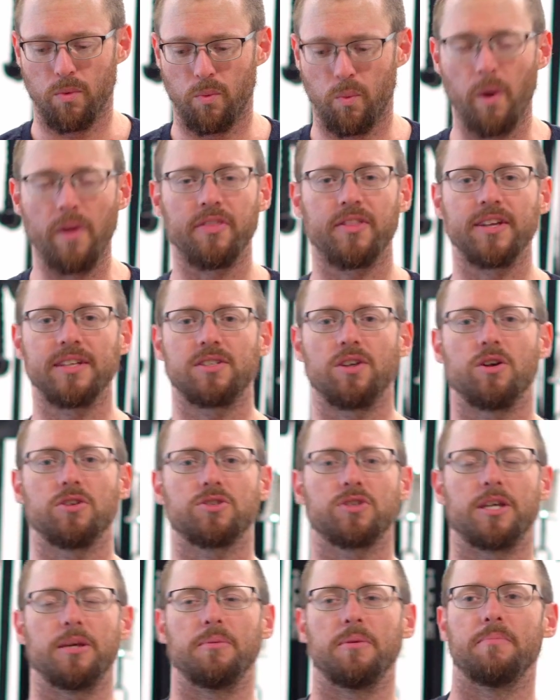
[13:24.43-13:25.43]
One thing to
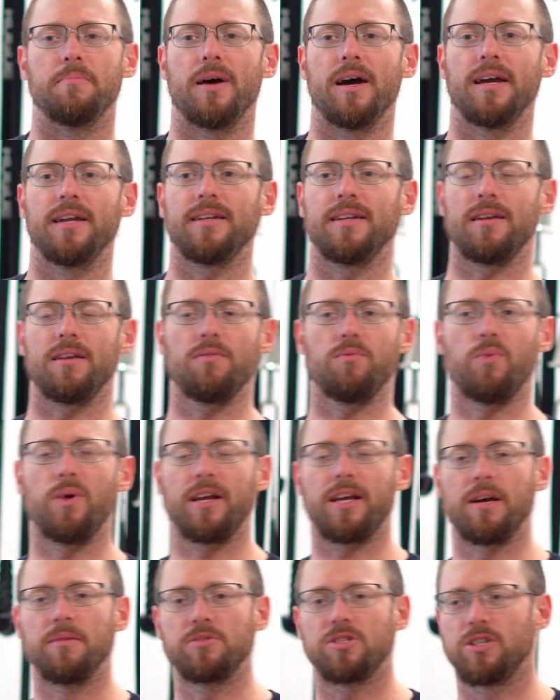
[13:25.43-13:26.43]
also keep in mind when
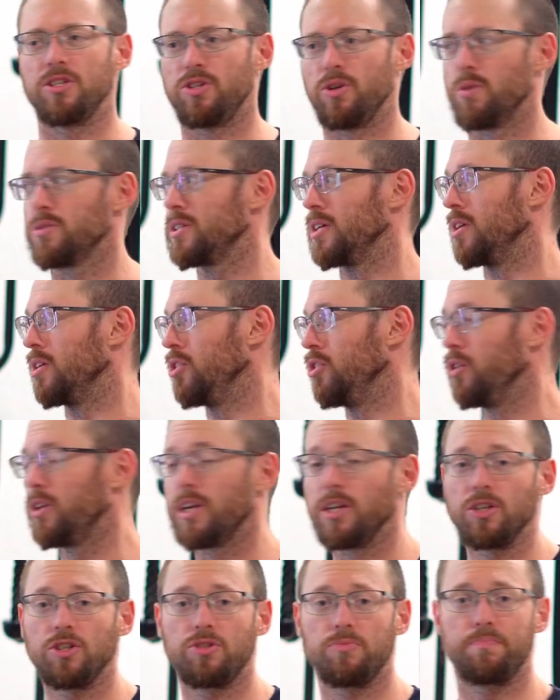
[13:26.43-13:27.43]
it comes to the dosing, you
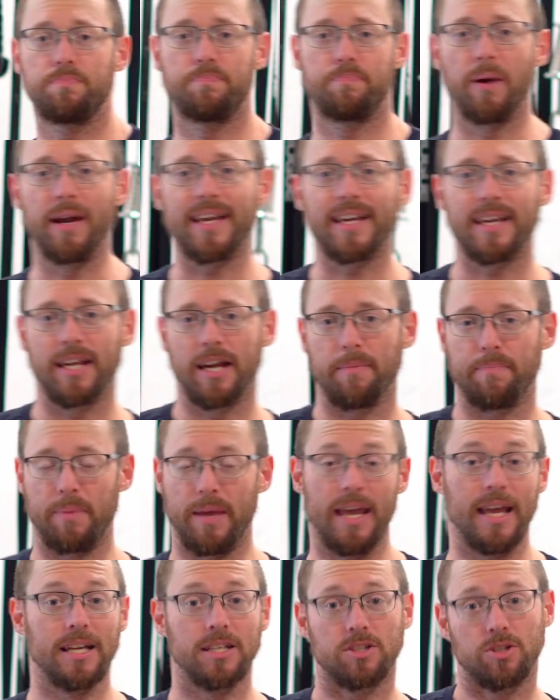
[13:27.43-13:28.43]
can break it
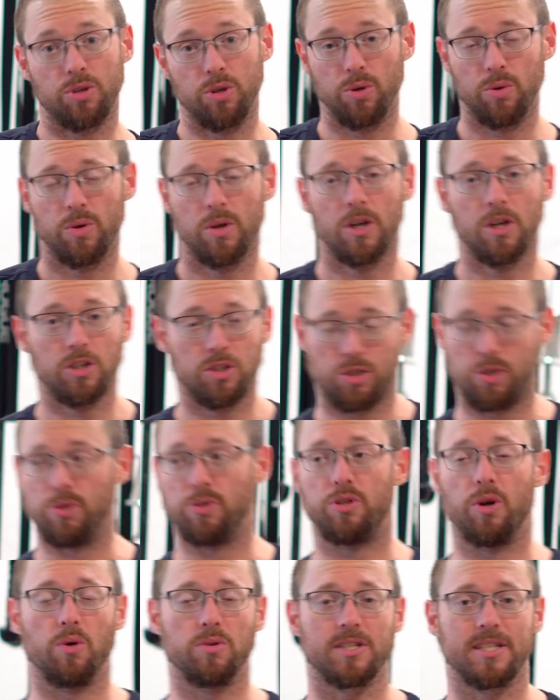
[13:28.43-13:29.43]
up into 2
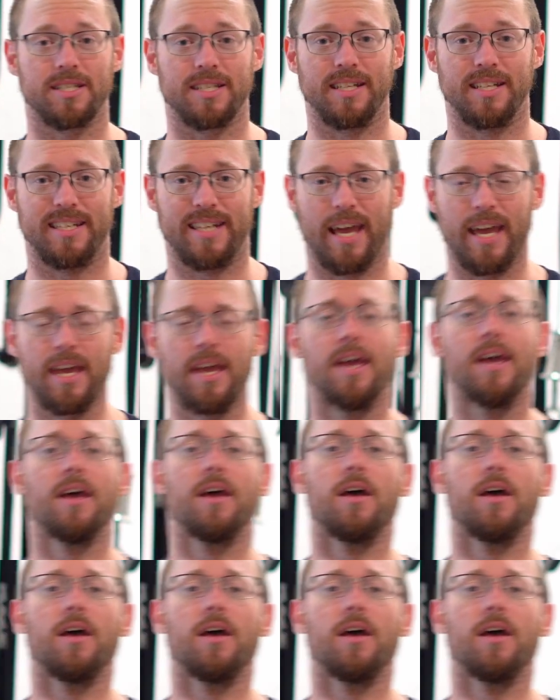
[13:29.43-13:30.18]
doses in a day.